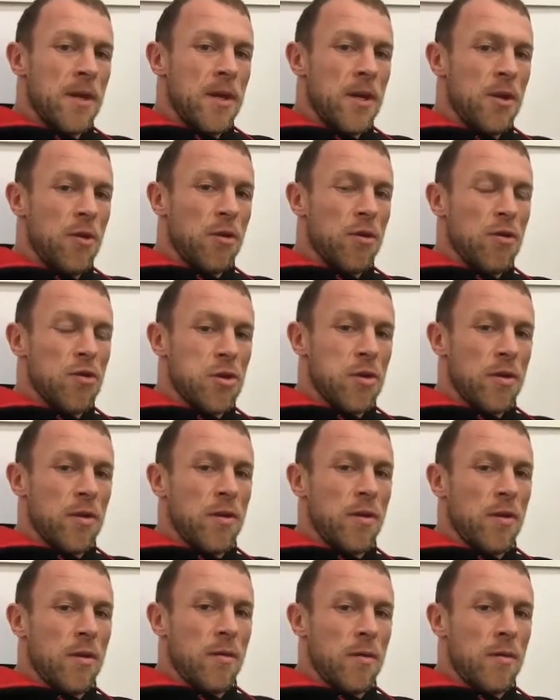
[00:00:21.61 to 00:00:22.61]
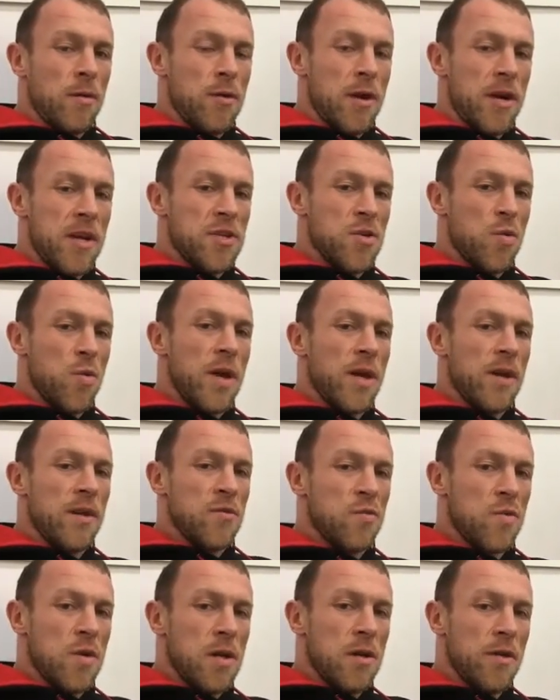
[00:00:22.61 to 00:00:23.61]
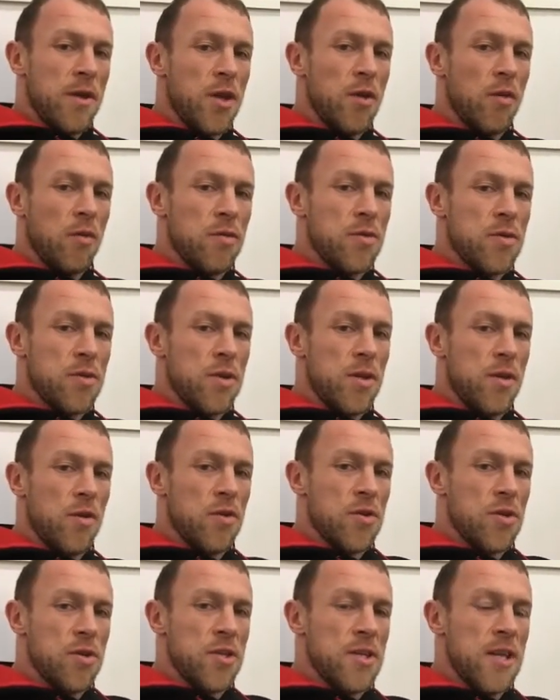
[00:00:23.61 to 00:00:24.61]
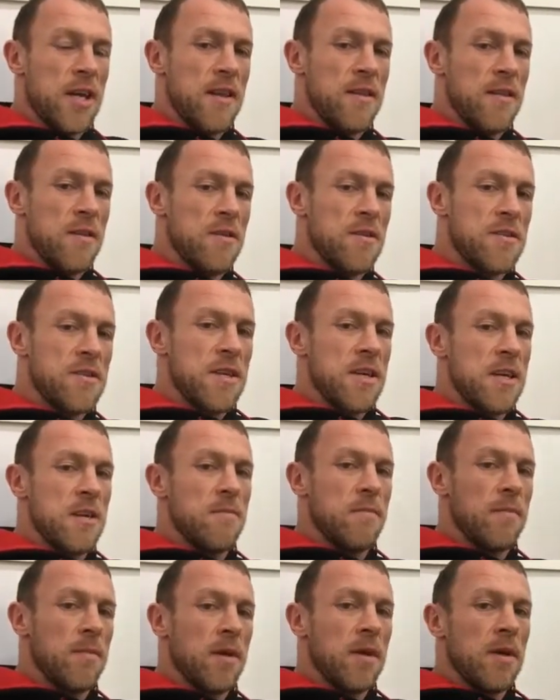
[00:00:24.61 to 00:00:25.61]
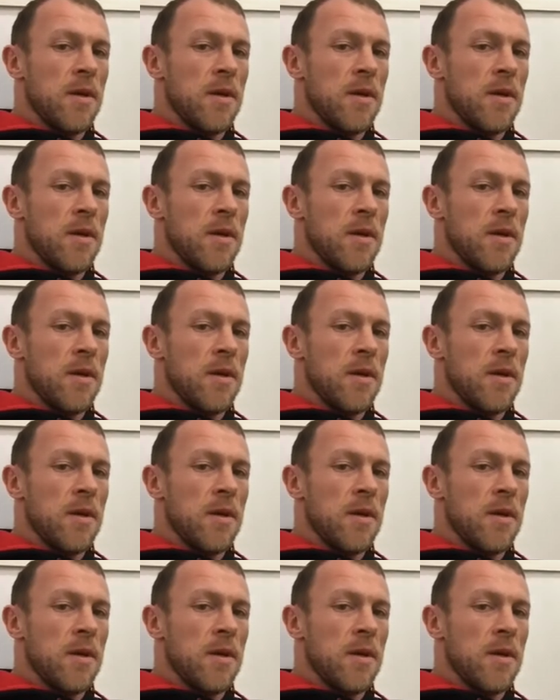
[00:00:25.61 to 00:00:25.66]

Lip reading: you know, just credit to Wigan as well. The youngsters they had in their team.